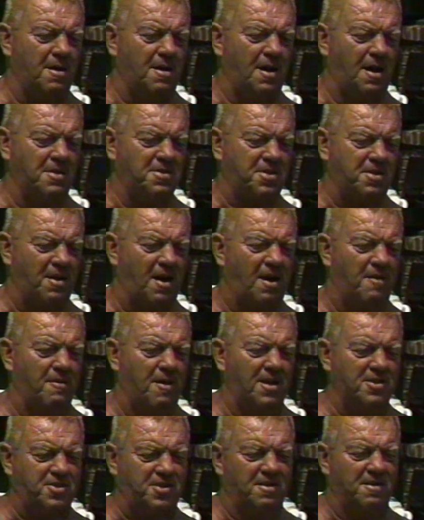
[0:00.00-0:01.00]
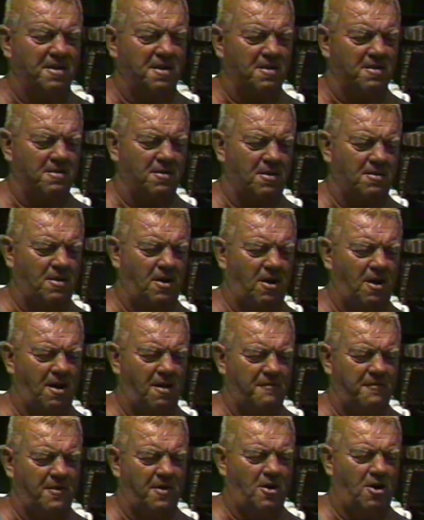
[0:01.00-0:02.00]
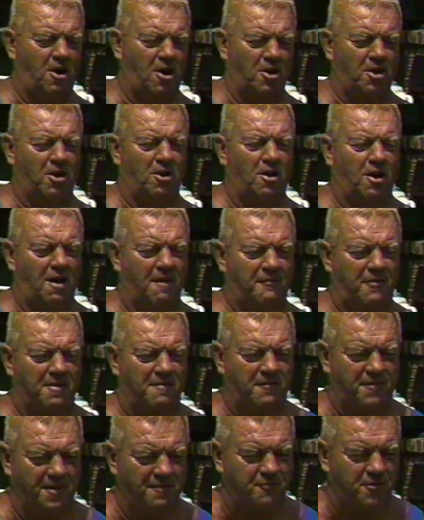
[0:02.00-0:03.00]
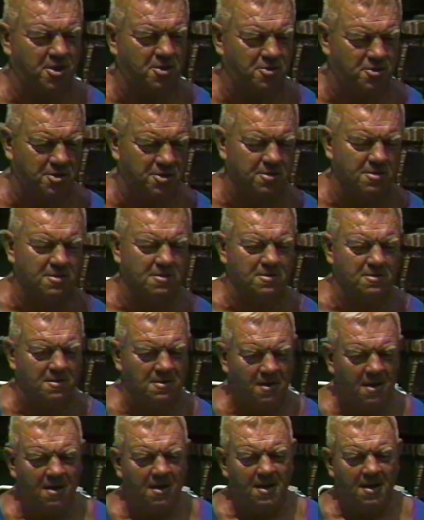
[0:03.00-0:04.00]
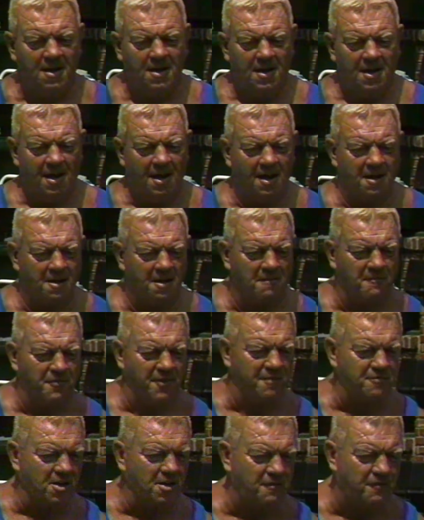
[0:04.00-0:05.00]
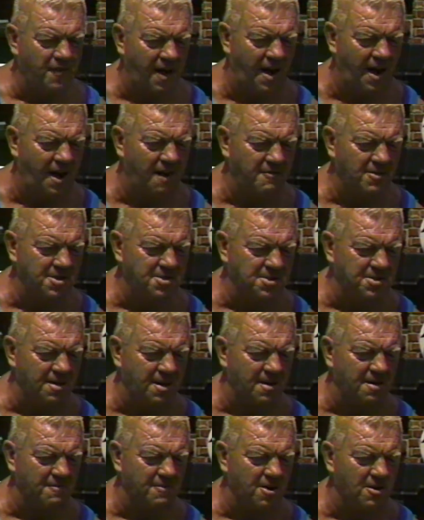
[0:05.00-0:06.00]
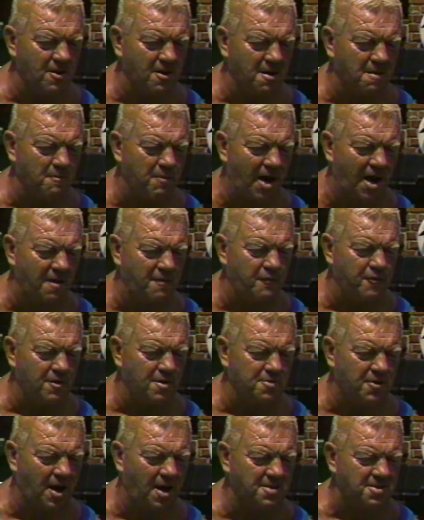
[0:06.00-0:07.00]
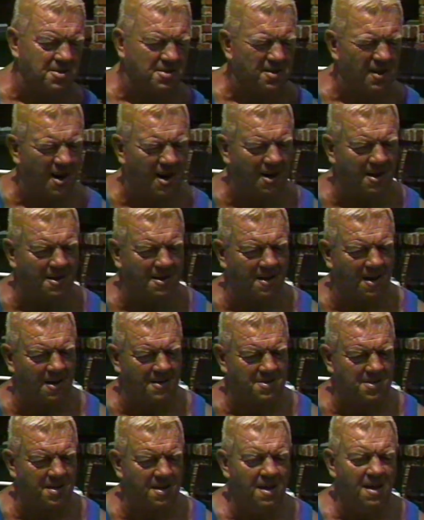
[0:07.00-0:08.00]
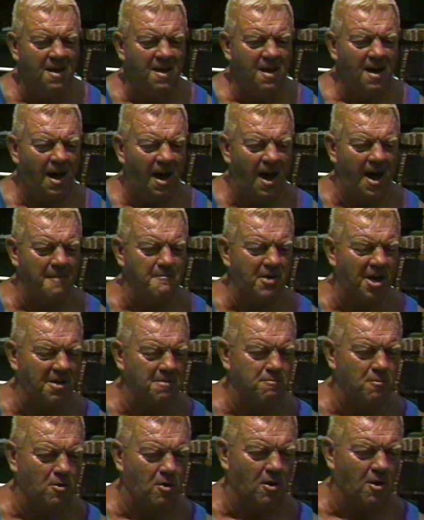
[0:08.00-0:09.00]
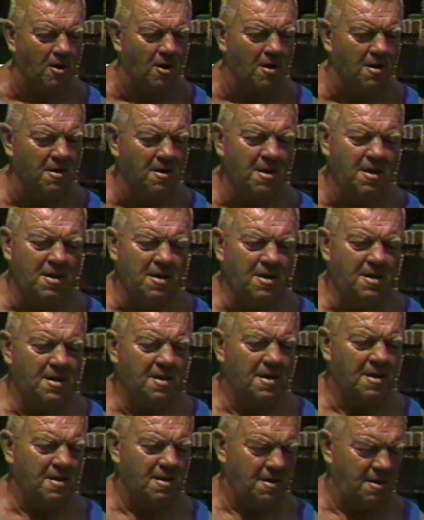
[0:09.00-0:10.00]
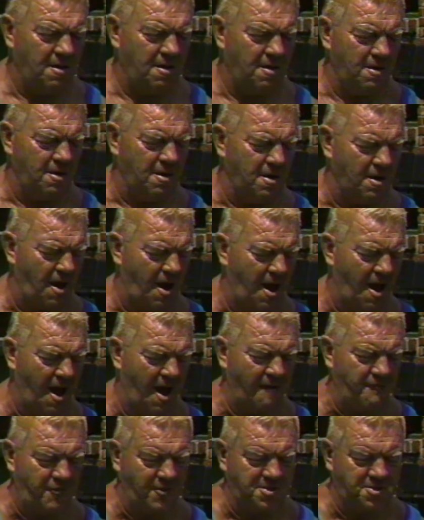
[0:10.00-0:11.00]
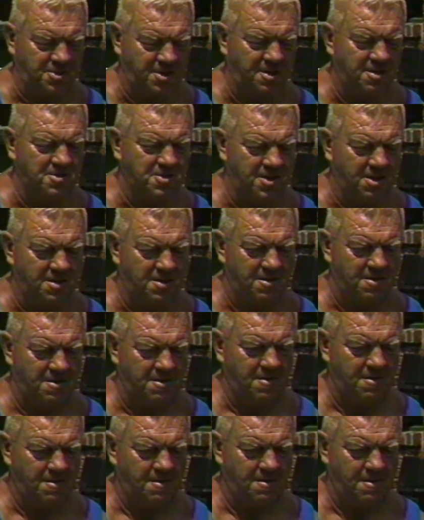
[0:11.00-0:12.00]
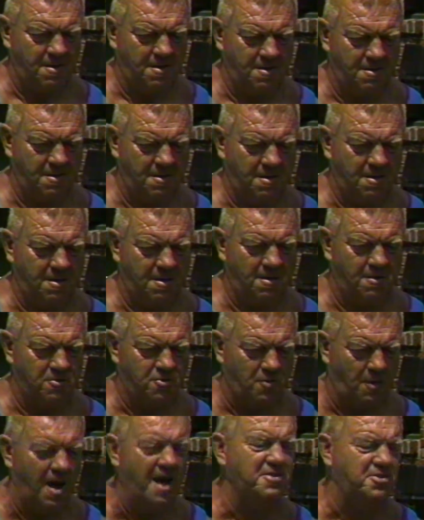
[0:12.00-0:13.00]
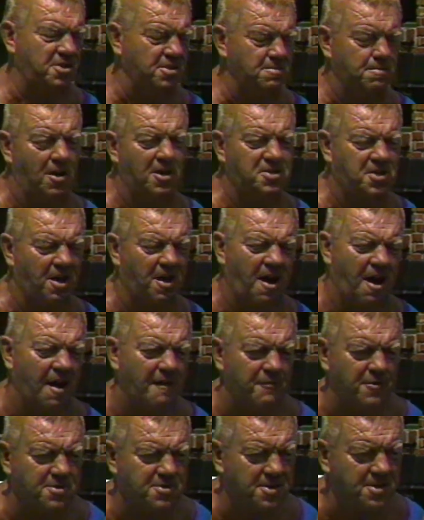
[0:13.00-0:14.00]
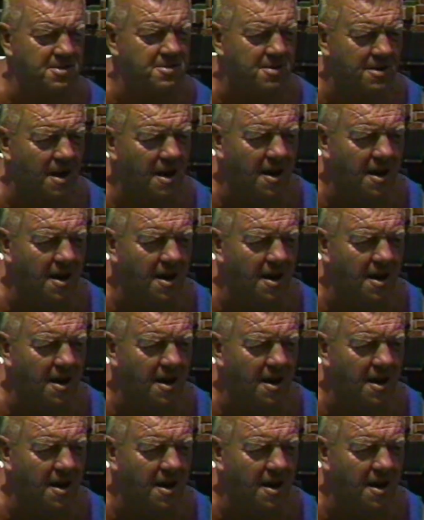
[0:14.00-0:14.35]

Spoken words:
I started wrestling on and off in 52, and in 55, instead of going back full time, I started, and I made more in a half a season, twice as much in half a season